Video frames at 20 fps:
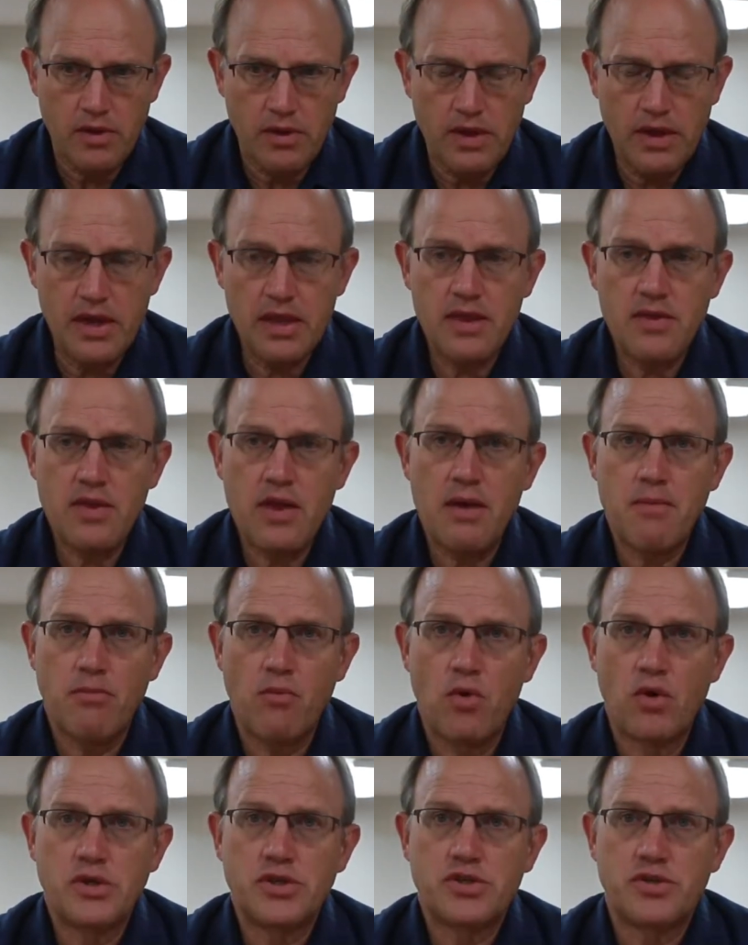getting that
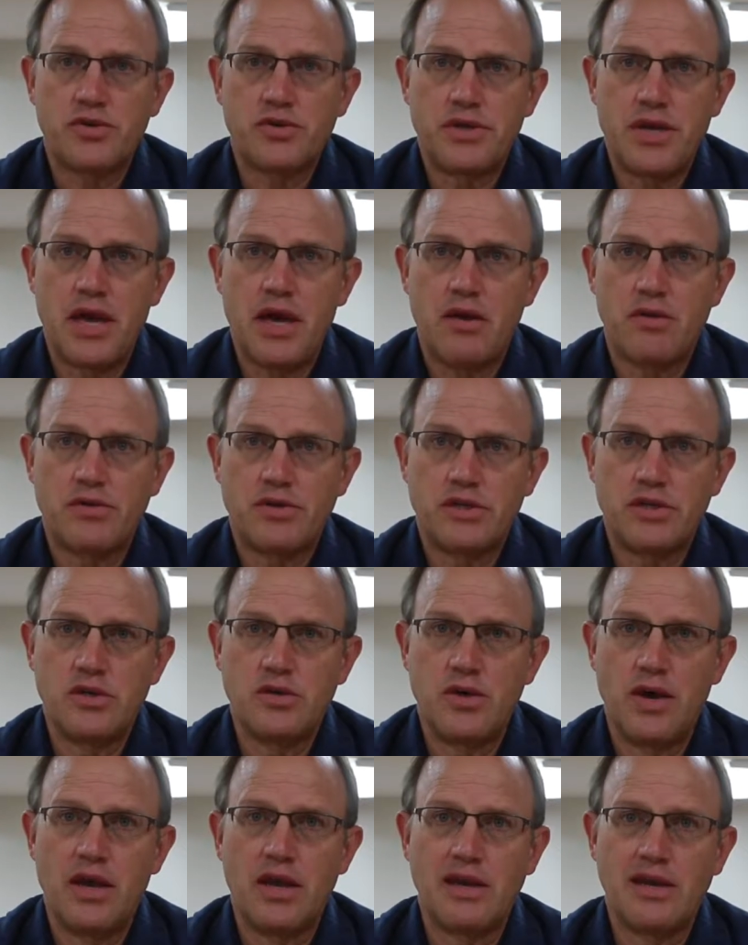moisture down
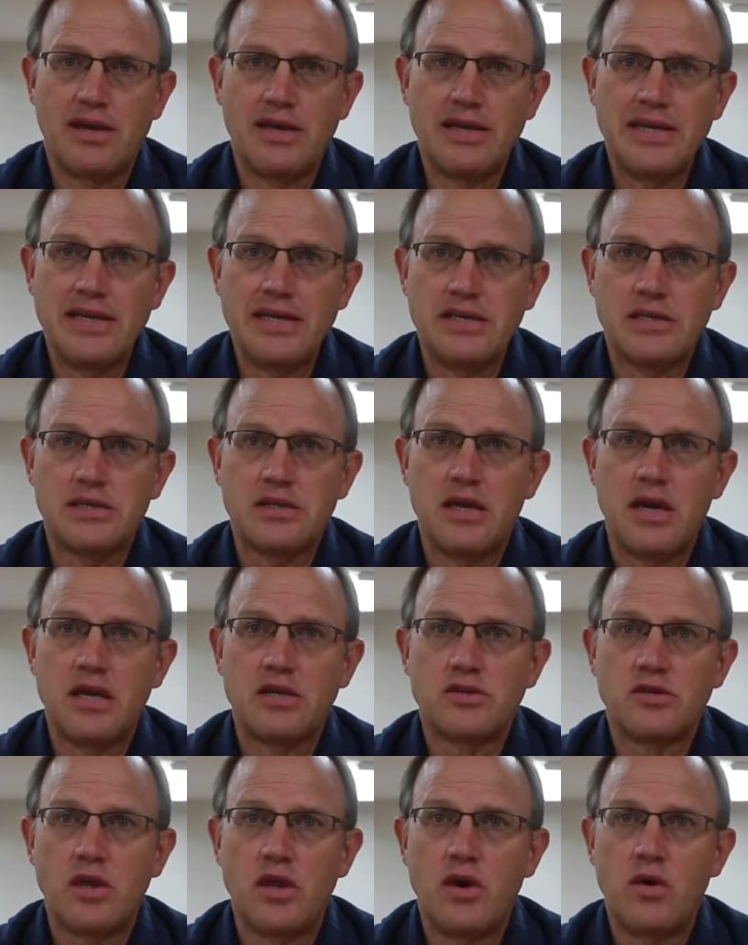to at least
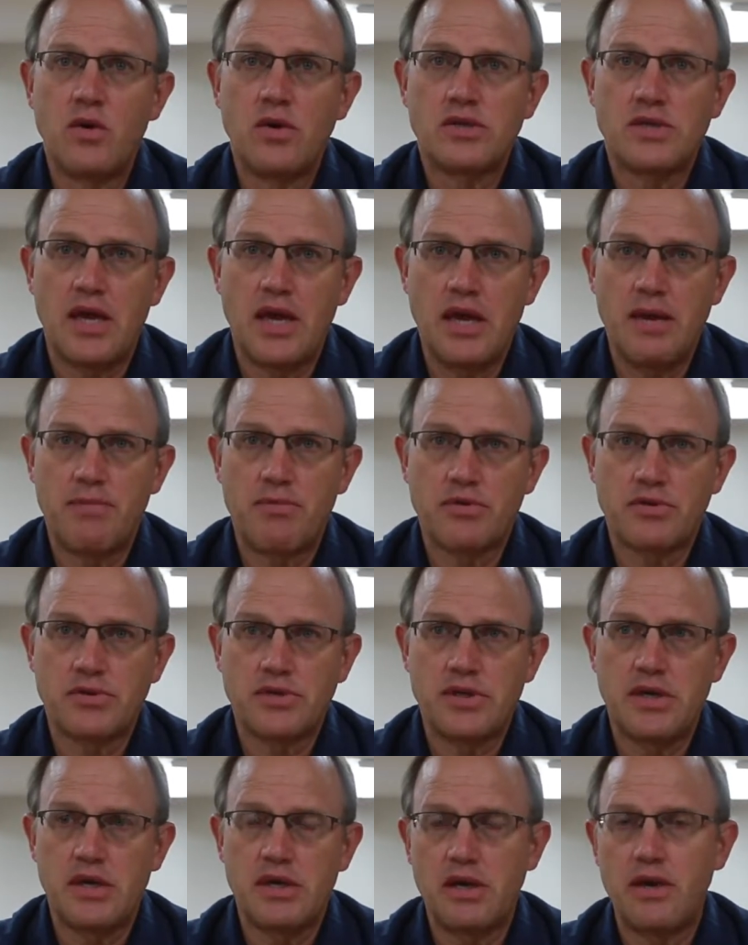as low as
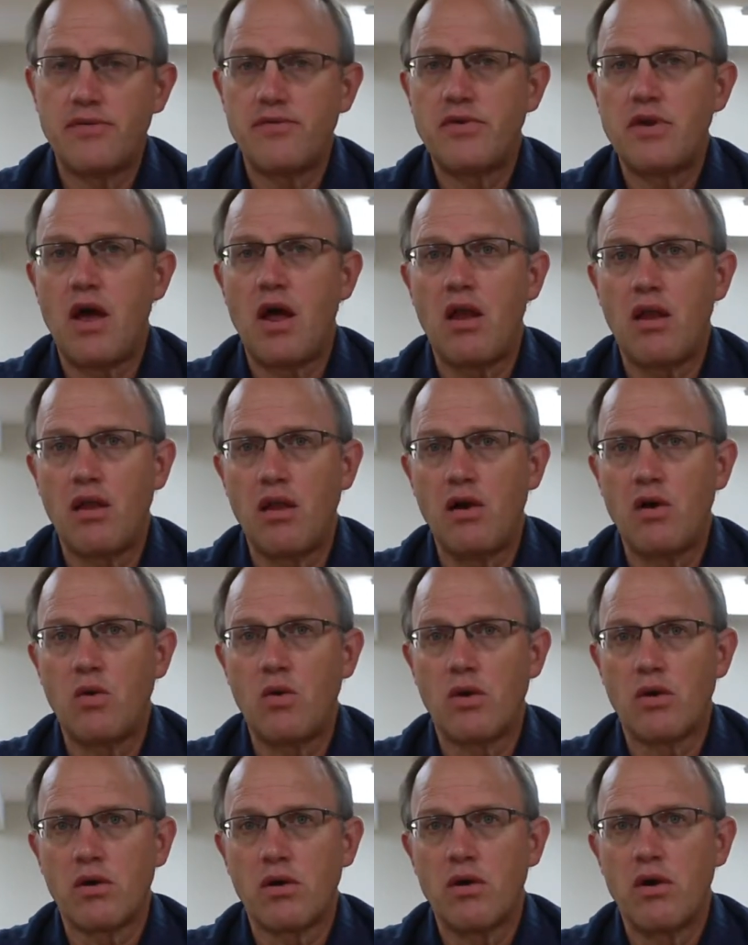8%, if not
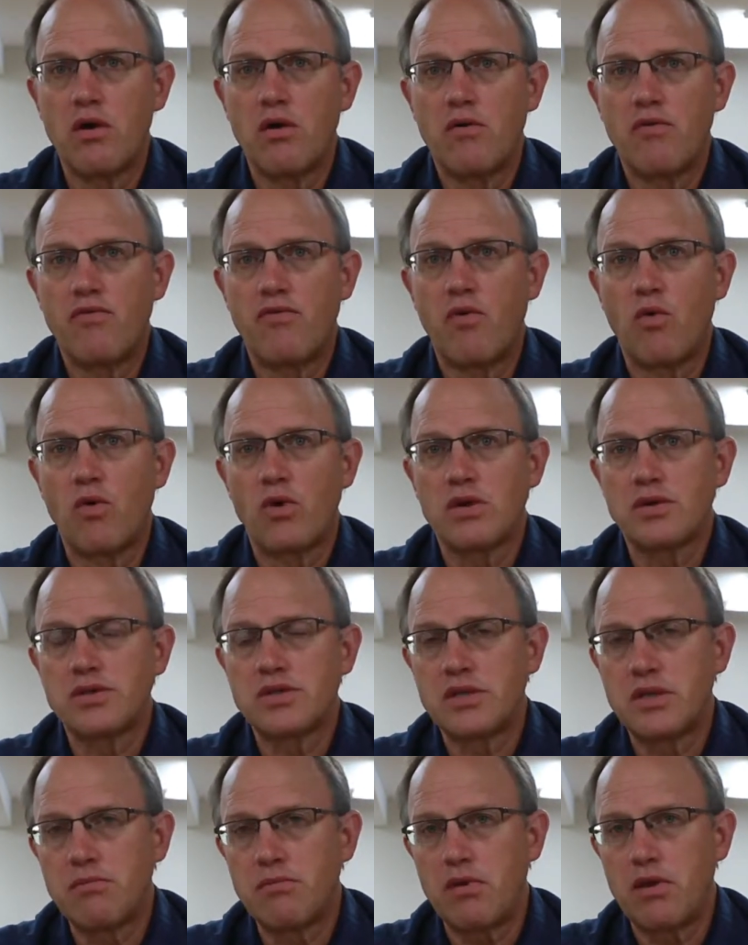lower, for
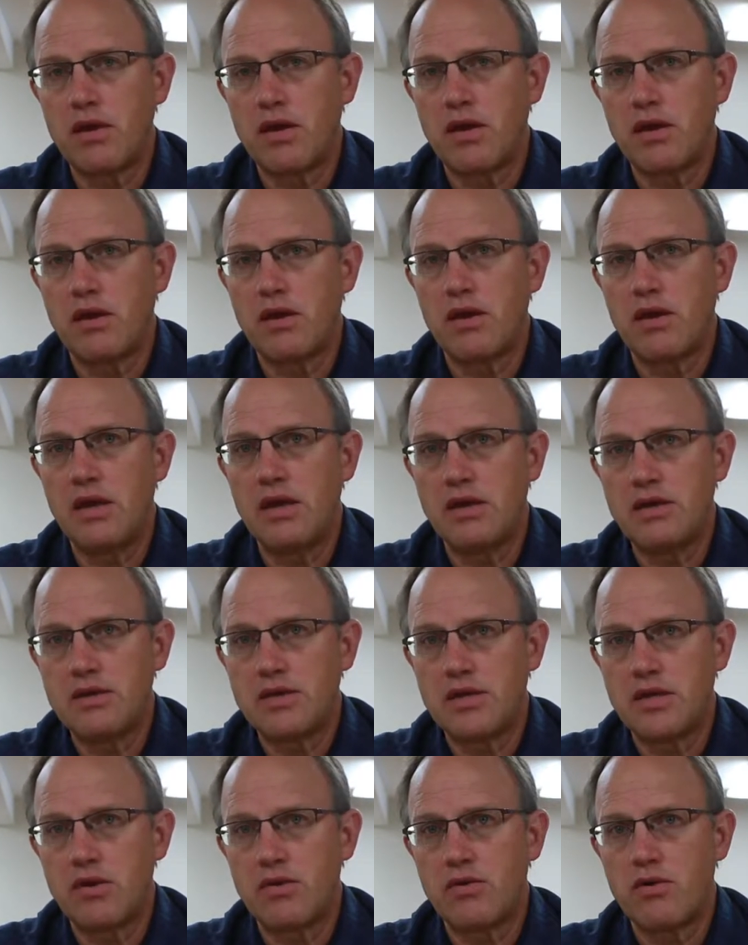assembling
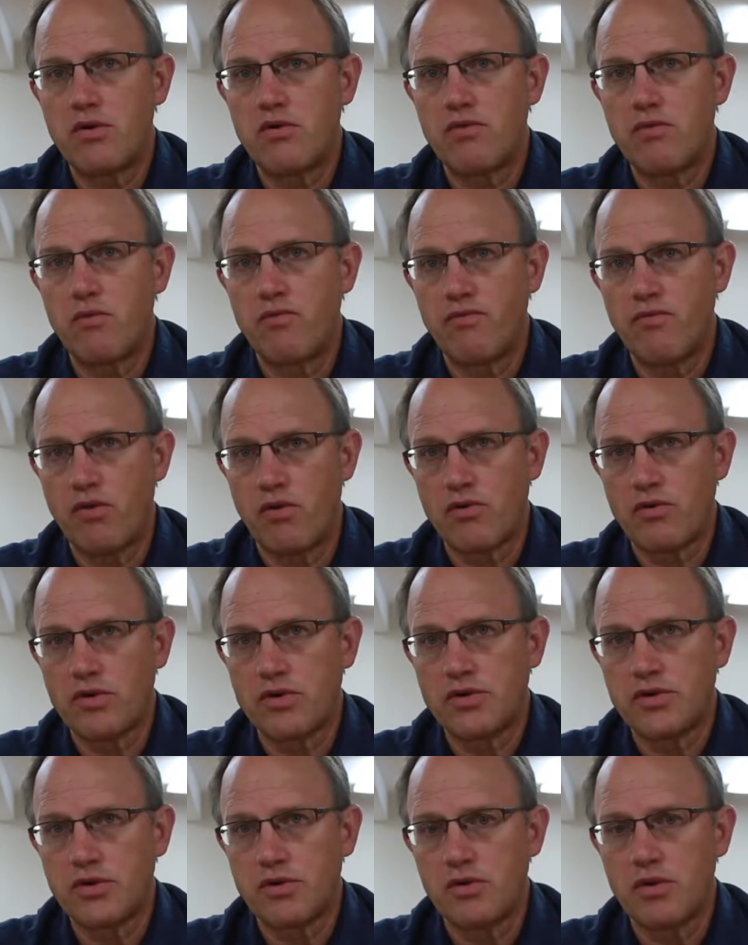interior
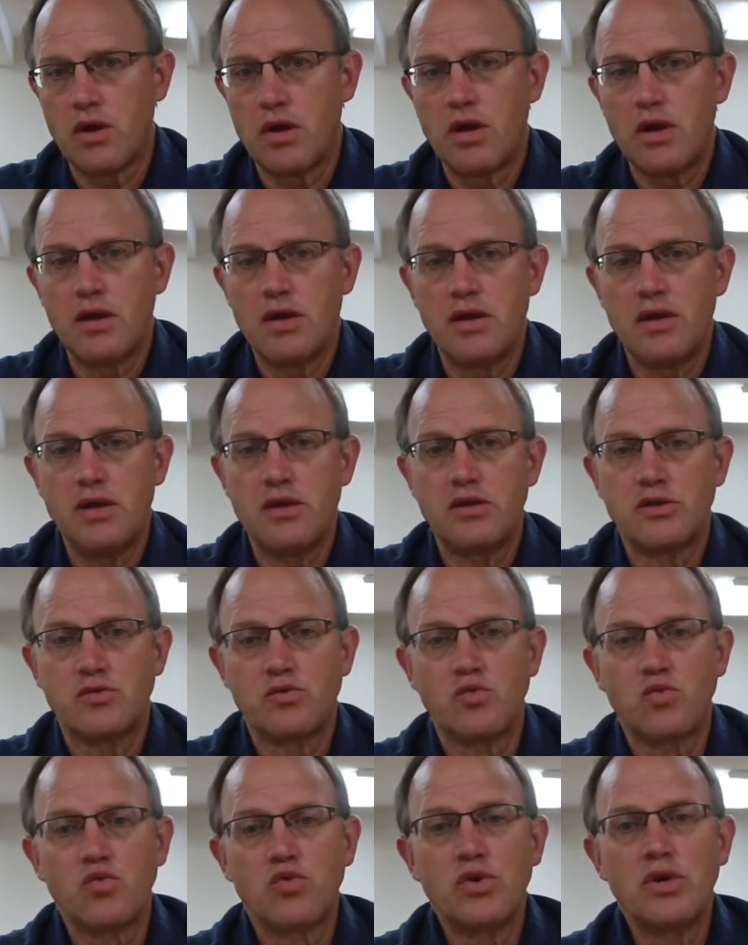furniture is
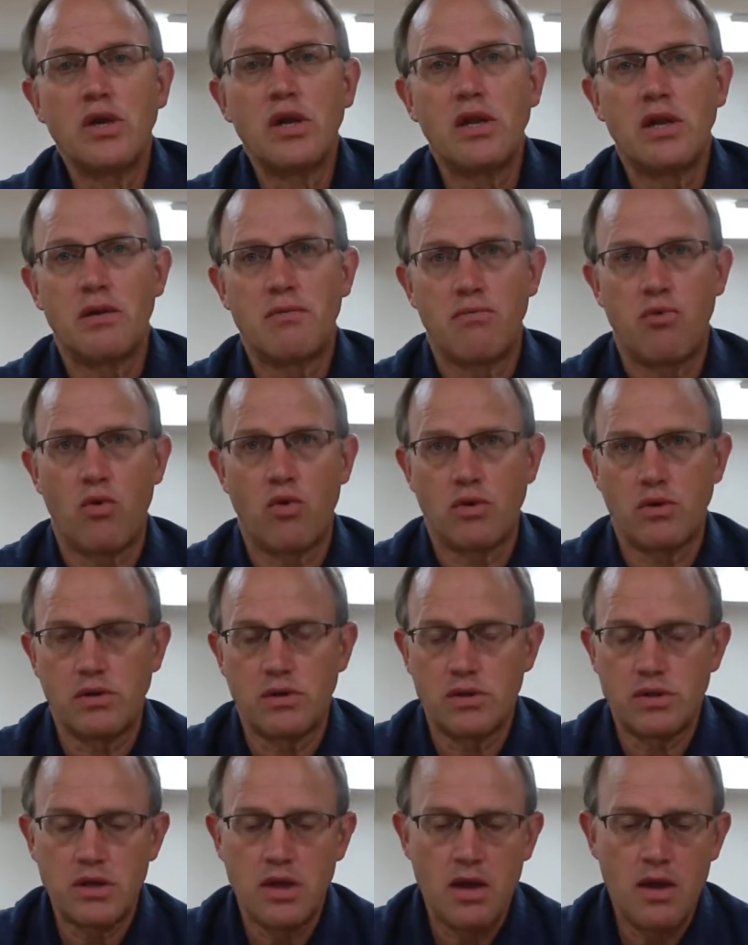really
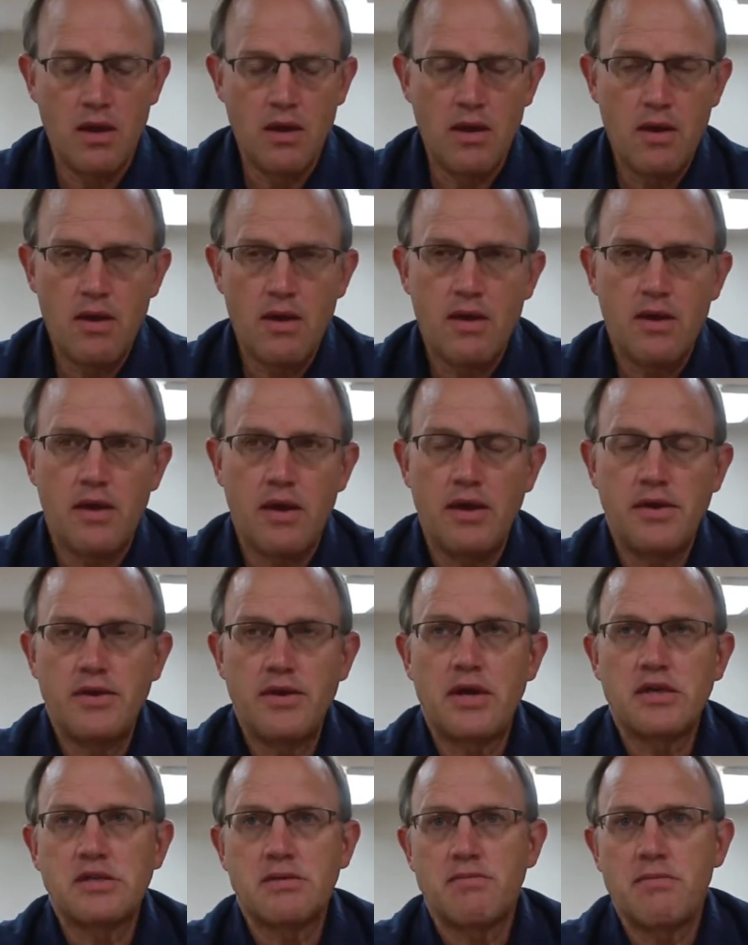important. It
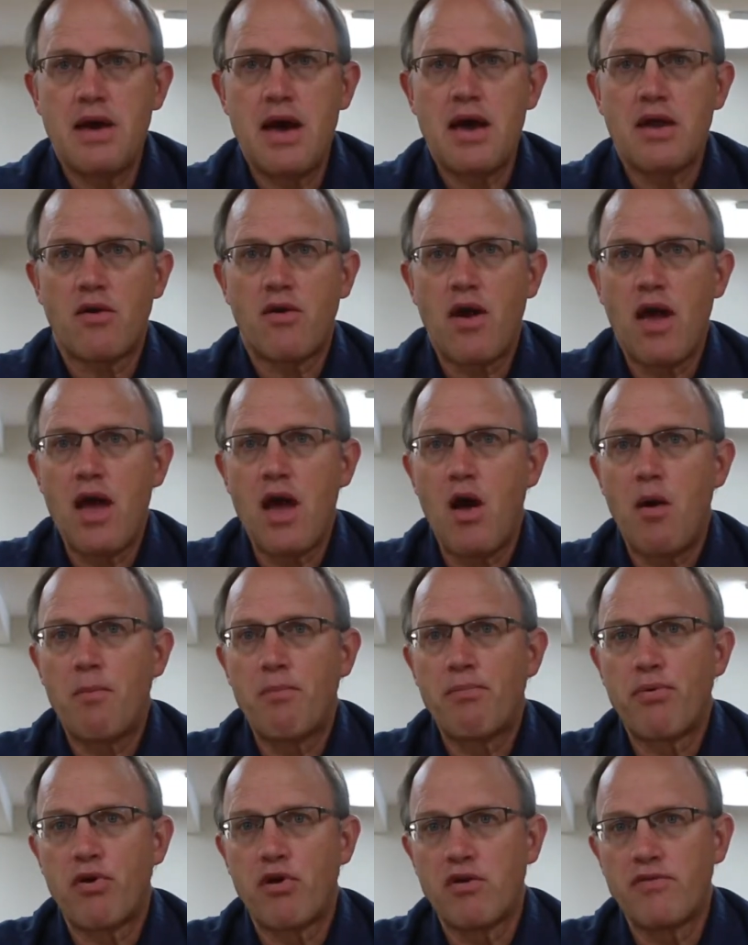doesn't matter how
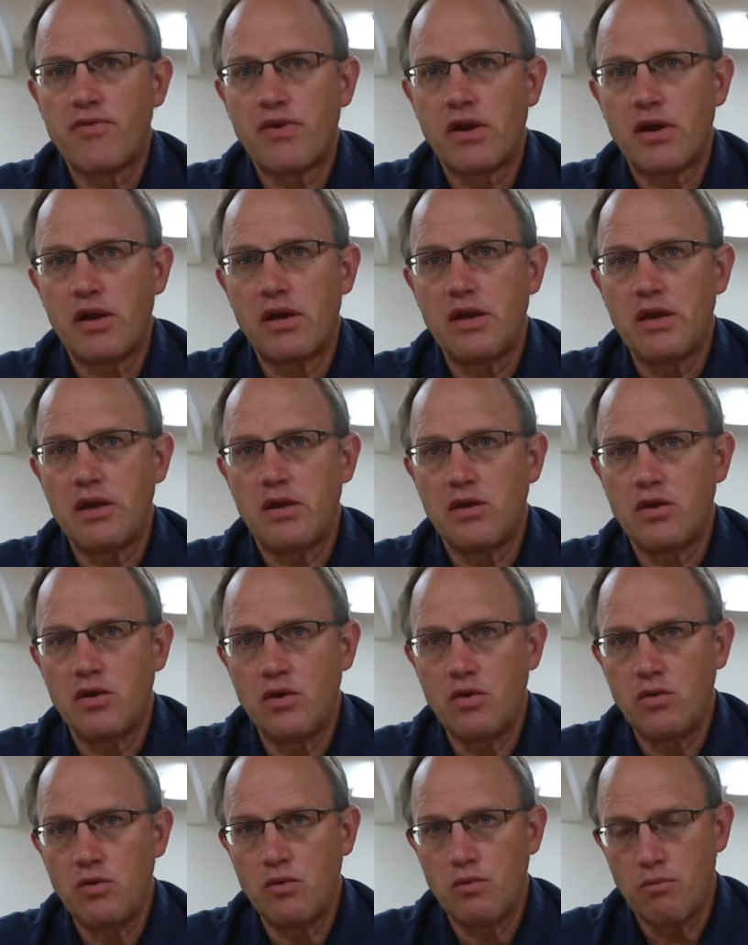perfectly
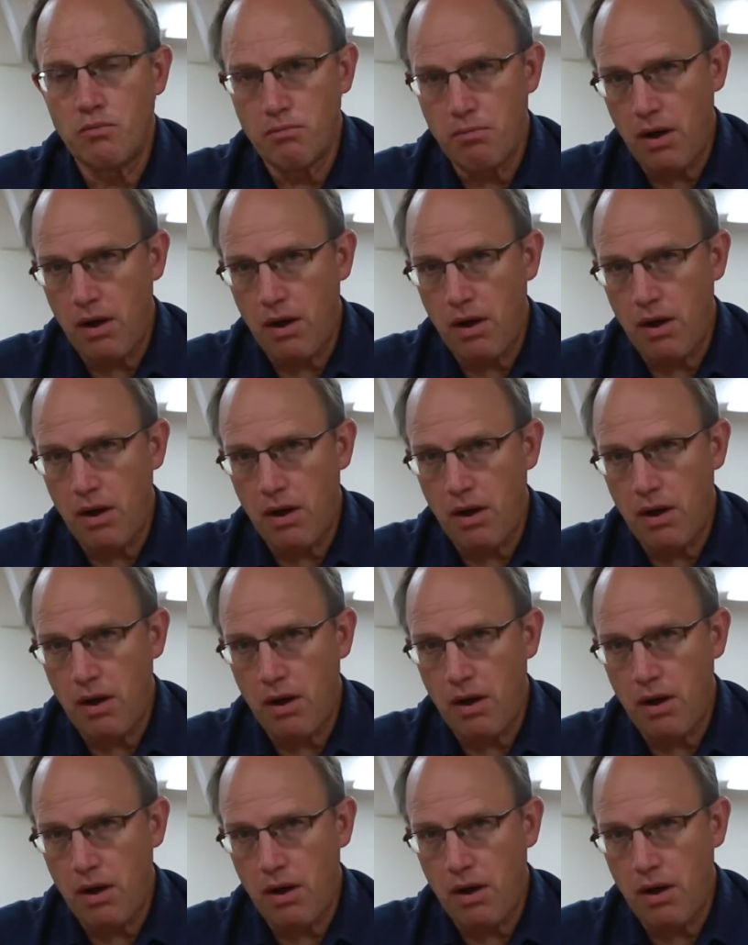you